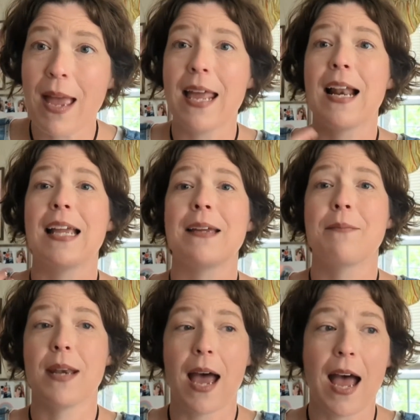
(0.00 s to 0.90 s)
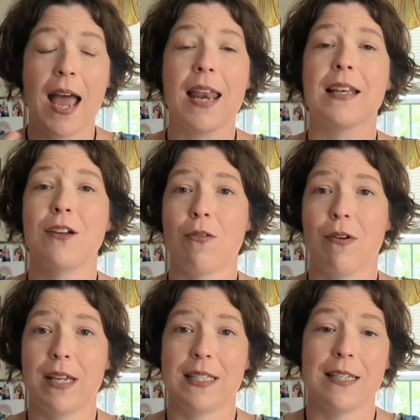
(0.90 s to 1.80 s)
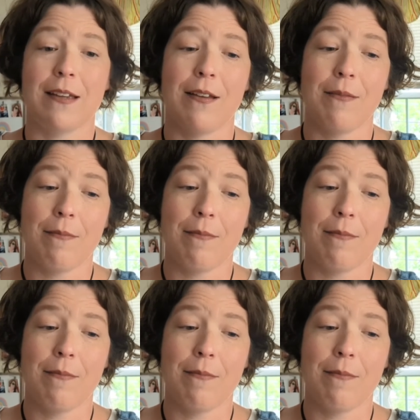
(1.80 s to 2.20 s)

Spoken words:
and I am not going to